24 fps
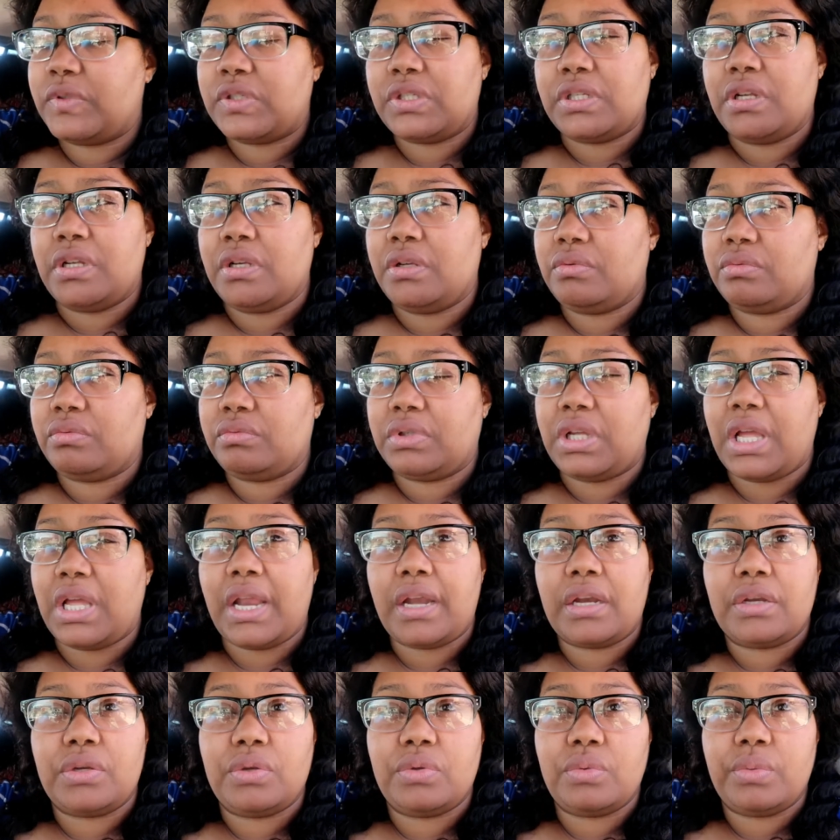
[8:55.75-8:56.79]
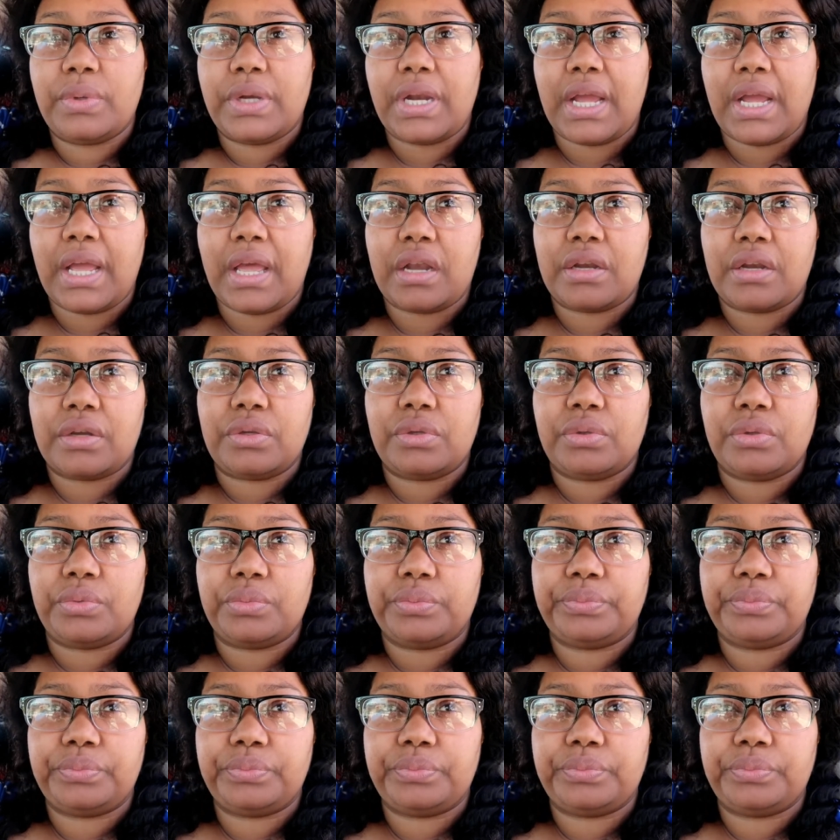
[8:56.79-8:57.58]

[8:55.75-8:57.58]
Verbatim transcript: So, gotta do what I gotta